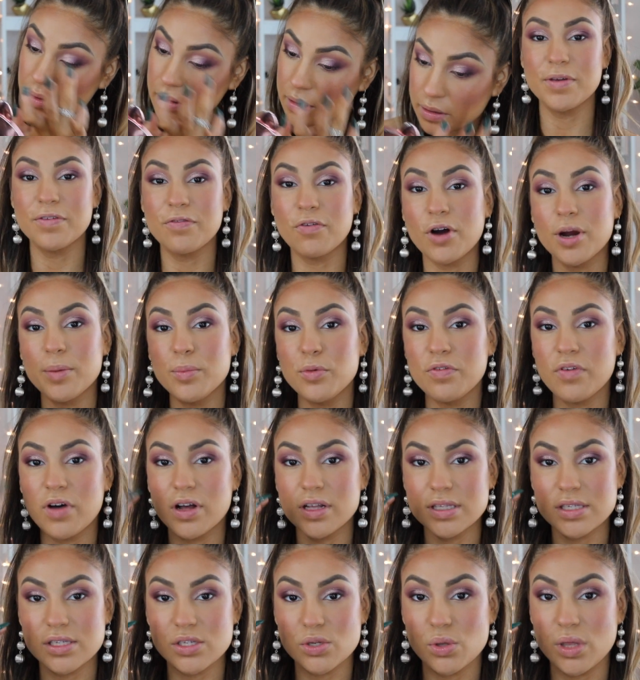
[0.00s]
Before I move
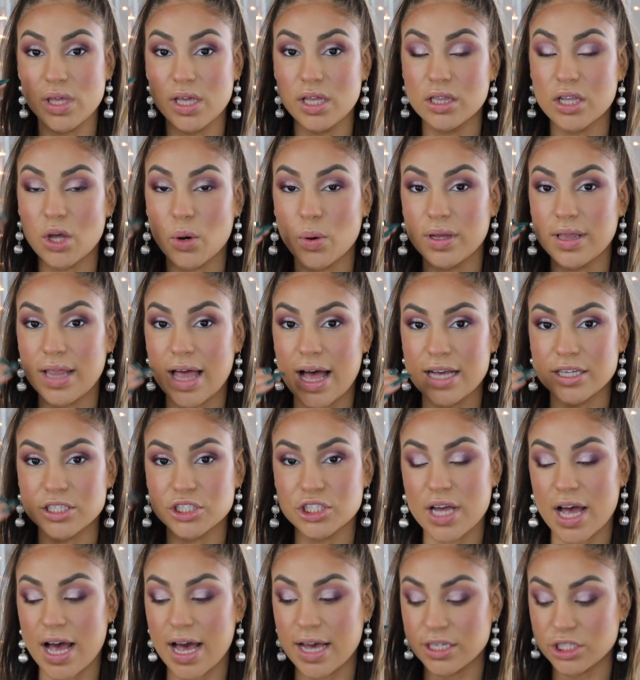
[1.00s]
on to the lower
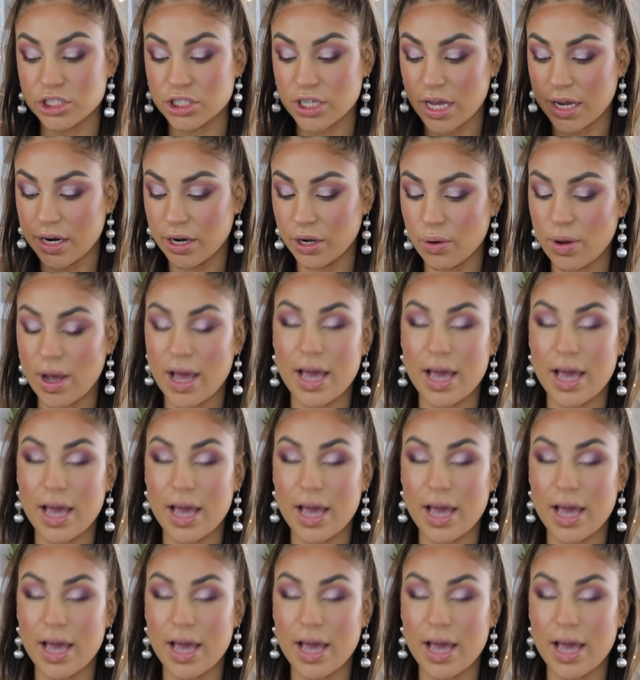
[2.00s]
lash eyeshadow,